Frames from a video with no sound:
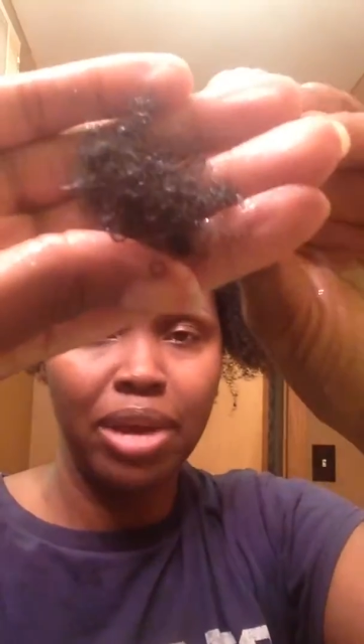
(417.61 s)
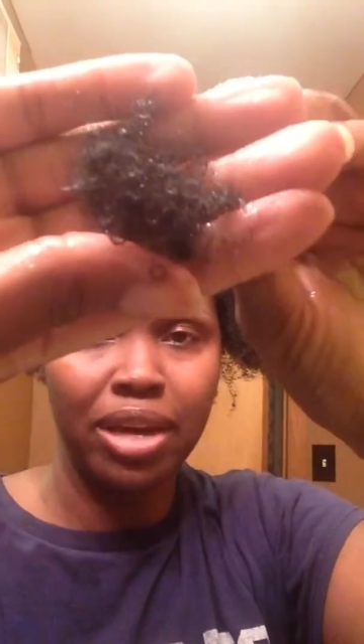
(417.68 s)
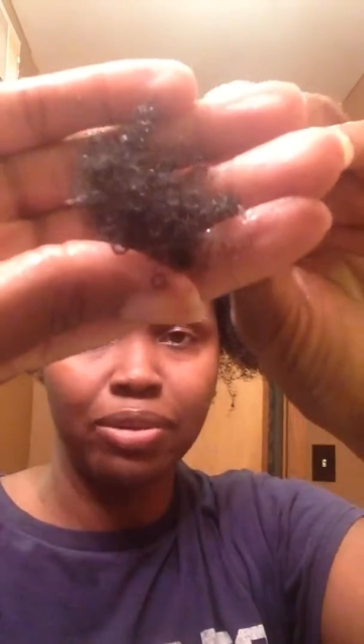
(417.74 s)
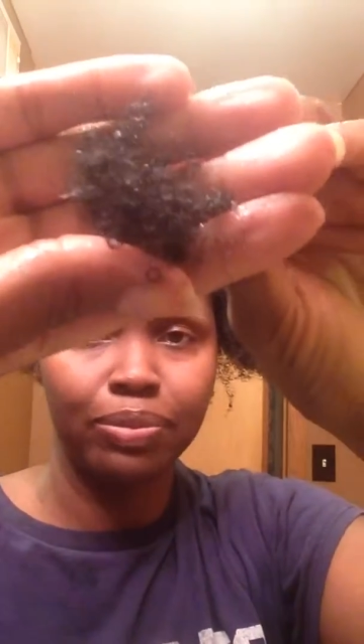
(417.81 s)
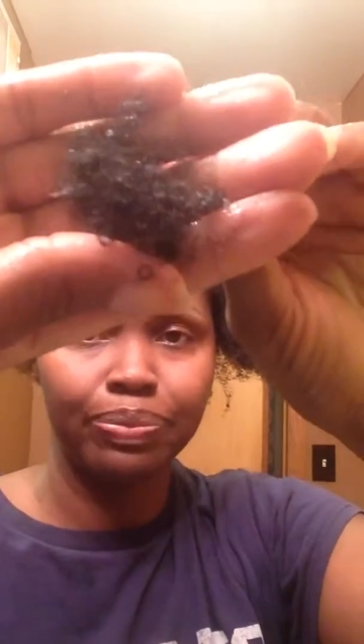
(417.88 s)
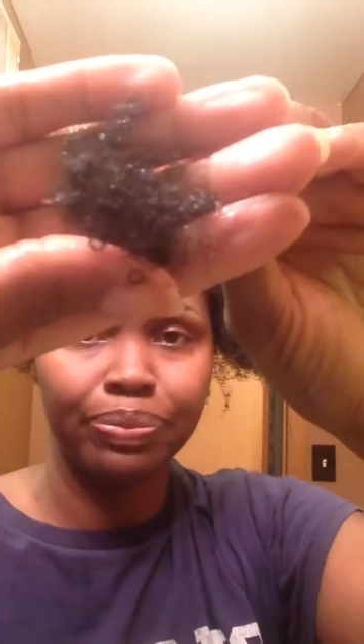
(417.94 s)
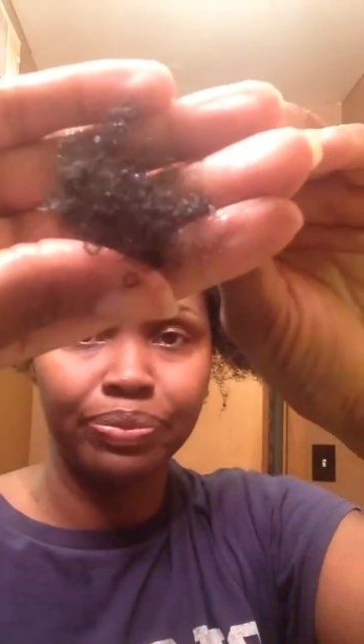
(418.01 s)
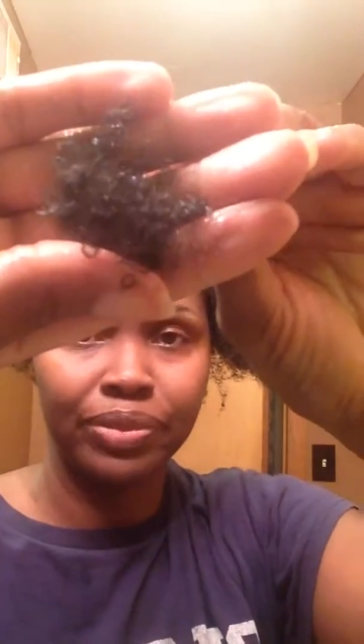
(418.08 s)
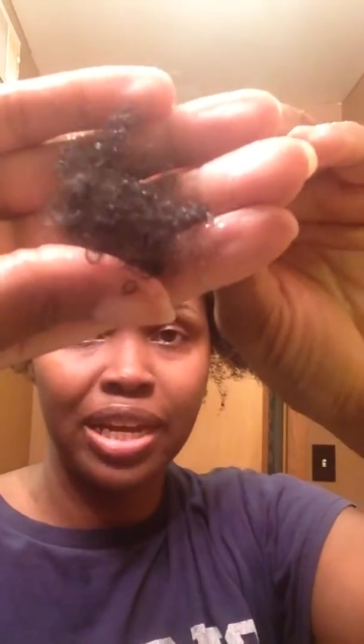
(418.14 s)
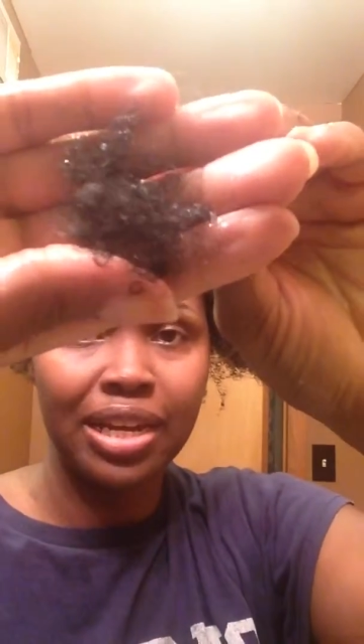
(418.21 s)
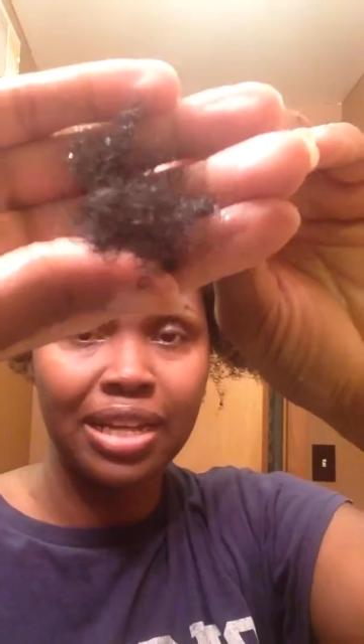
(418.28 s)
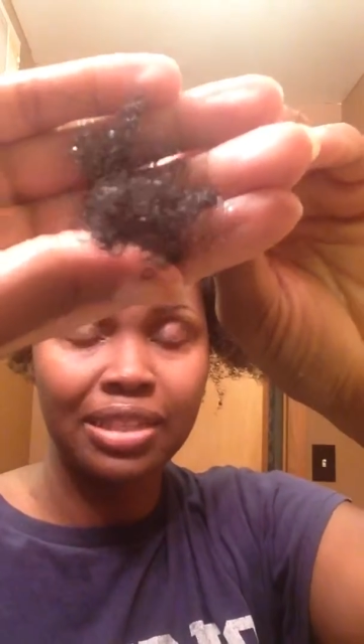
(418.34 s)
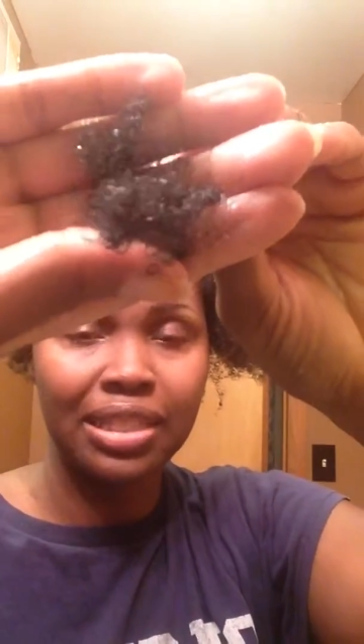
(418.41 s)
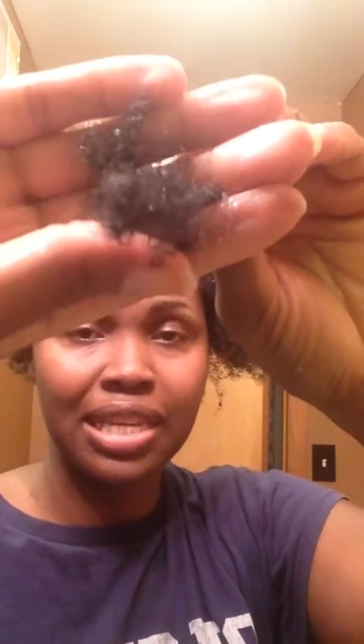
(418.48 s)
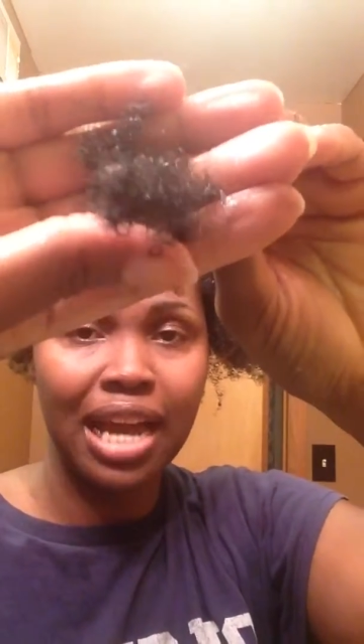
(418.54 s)
out.
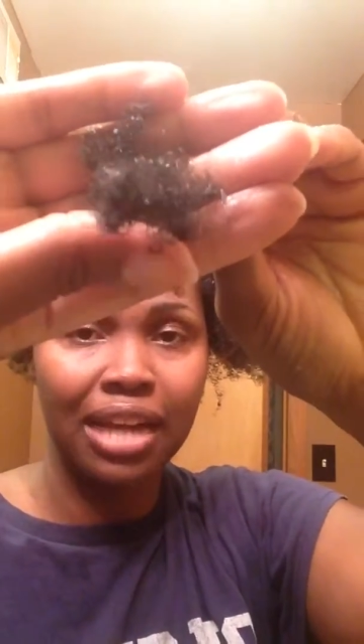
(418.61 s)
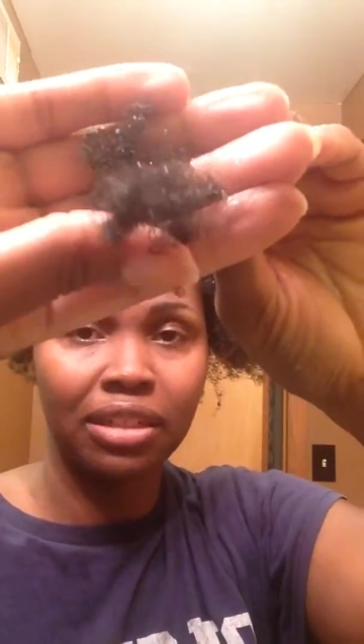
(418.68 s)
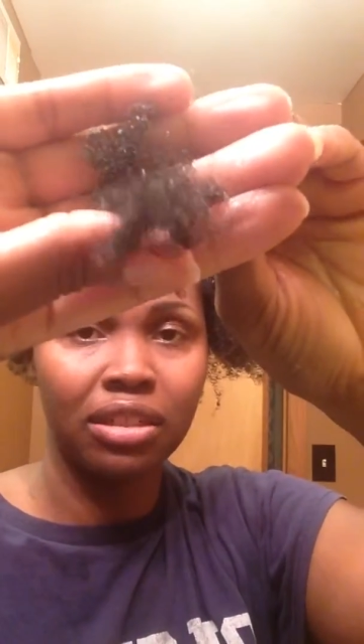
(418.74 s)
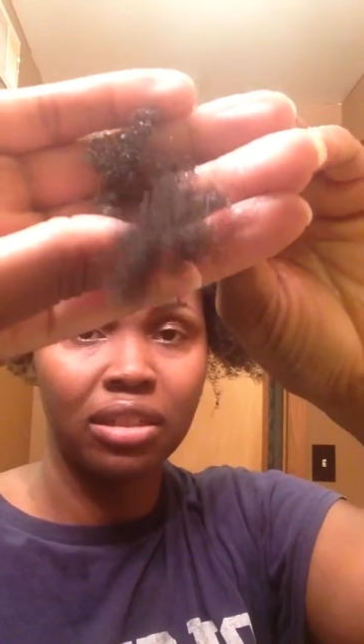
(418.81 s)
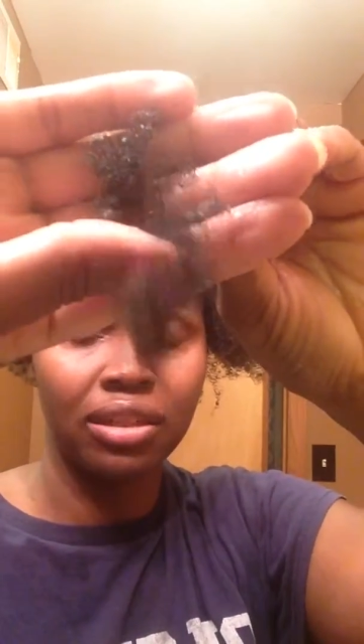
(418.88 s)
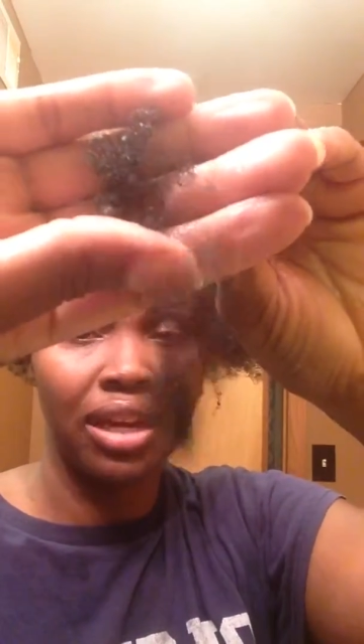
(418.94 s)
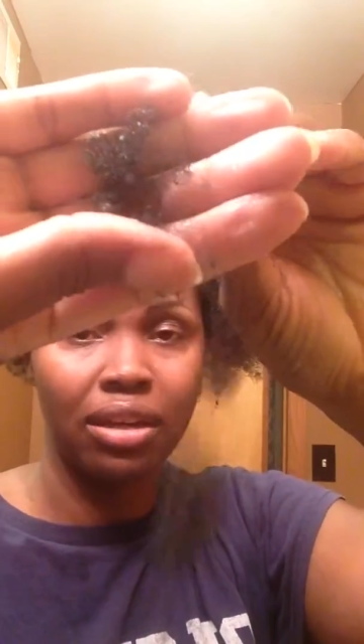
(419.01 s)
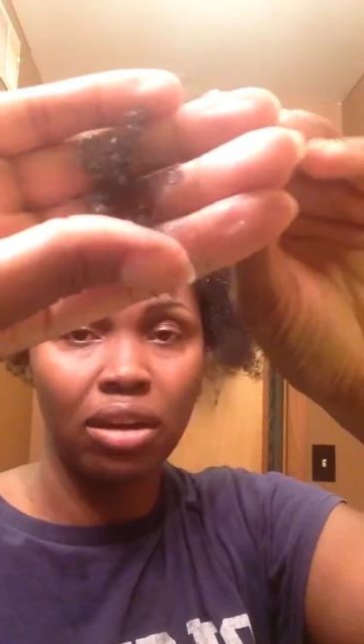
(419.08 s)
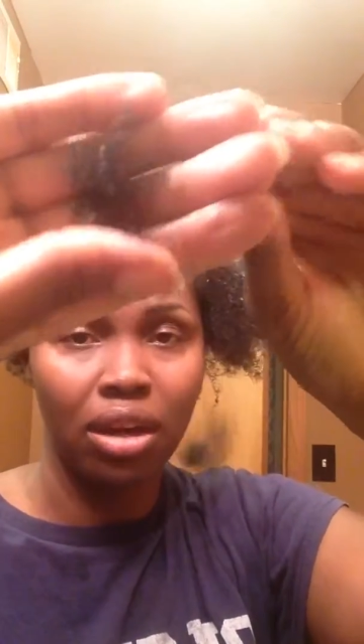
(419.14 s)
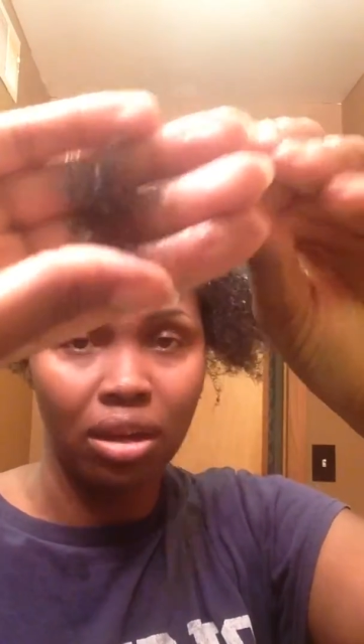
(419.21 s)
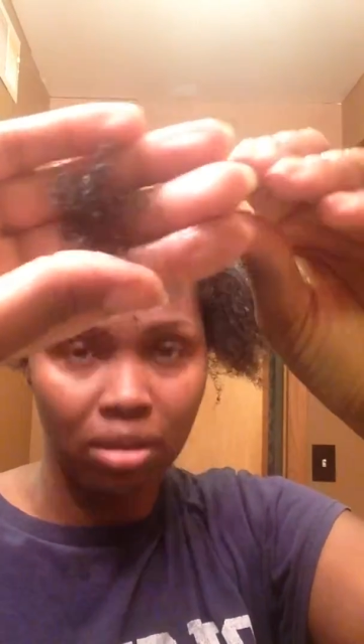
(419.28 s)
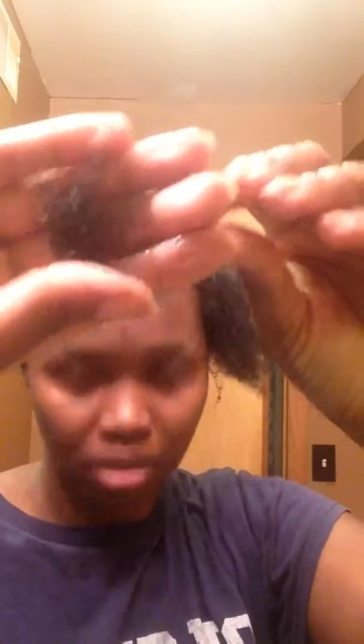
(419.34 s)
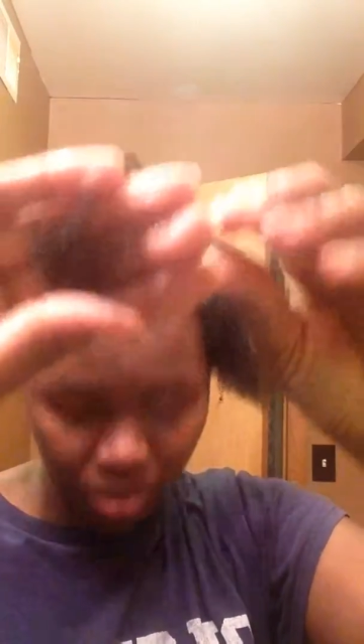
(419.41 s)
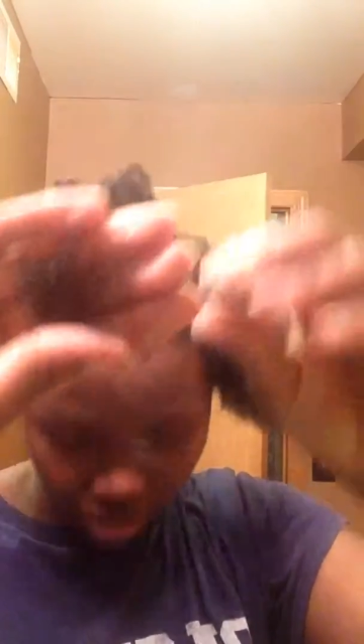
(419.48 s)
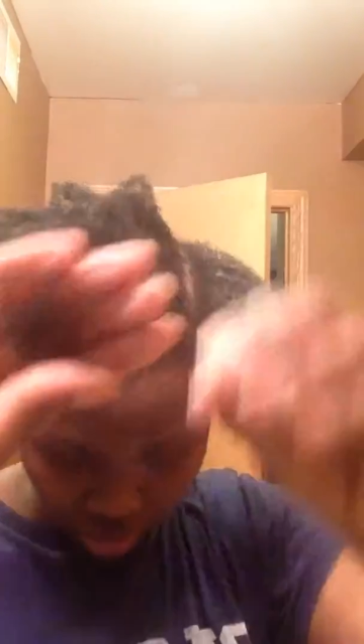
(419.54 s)
And that's not good at all.